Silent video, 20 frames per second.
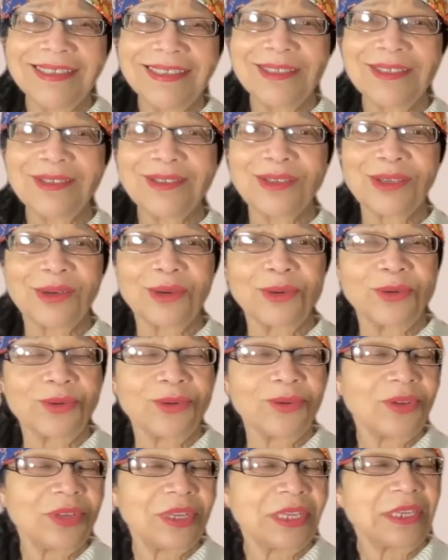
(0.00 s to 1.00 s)
in
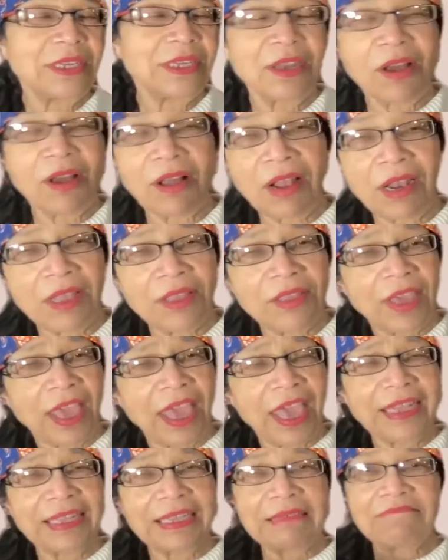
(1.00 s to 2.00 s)
school and did all of
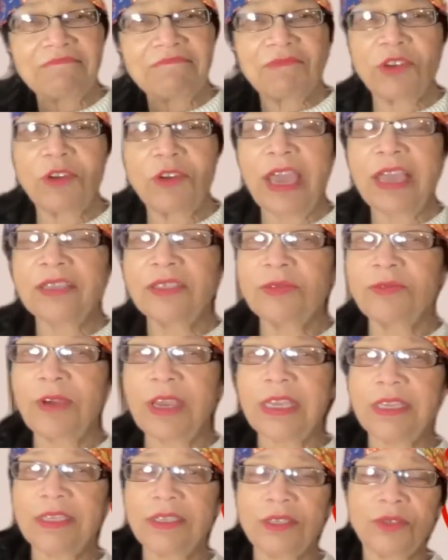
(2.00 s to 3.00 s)
that and
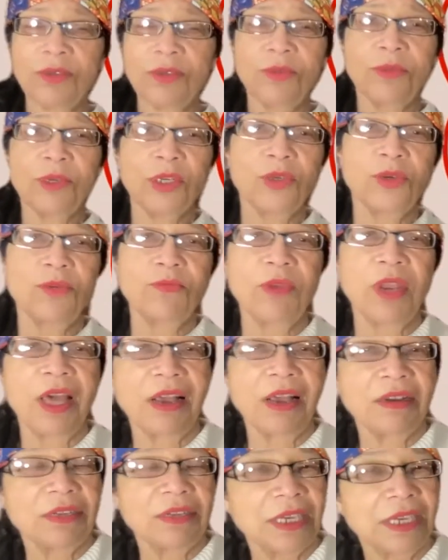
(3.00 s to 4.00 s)
graduated summa cum
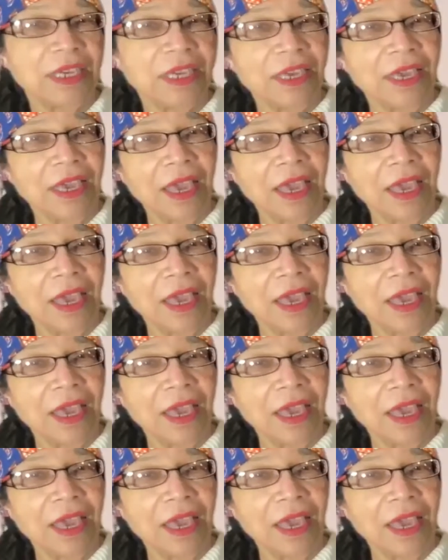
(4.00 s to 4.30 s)
laude.